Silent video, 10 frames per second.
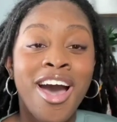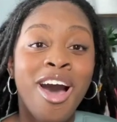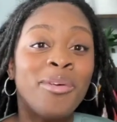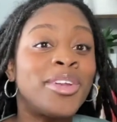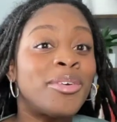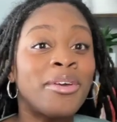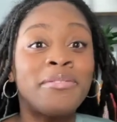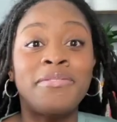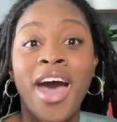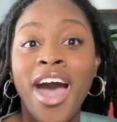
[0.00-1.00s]
Are we doing
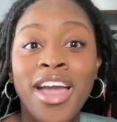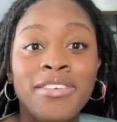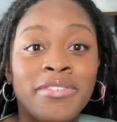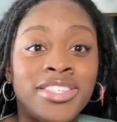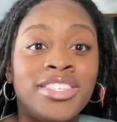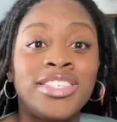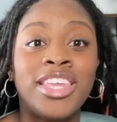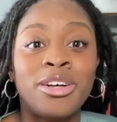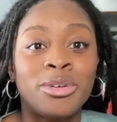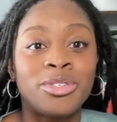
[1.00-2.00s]
5
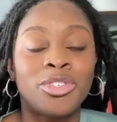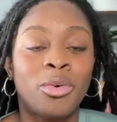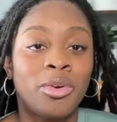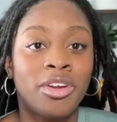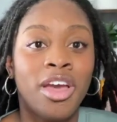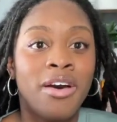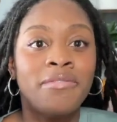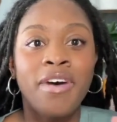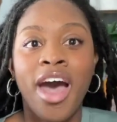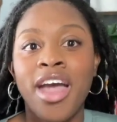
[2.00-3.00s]
stills or
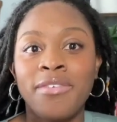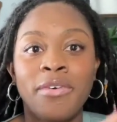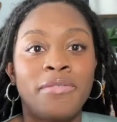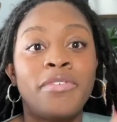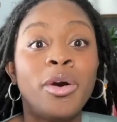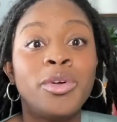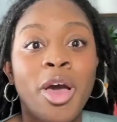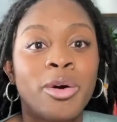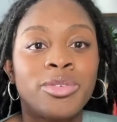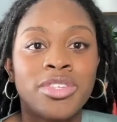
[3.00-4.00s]
5
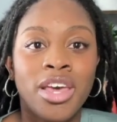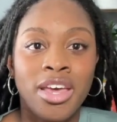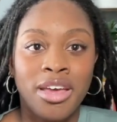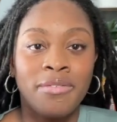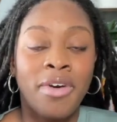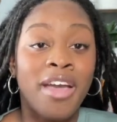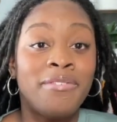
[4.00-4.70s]
photos, 5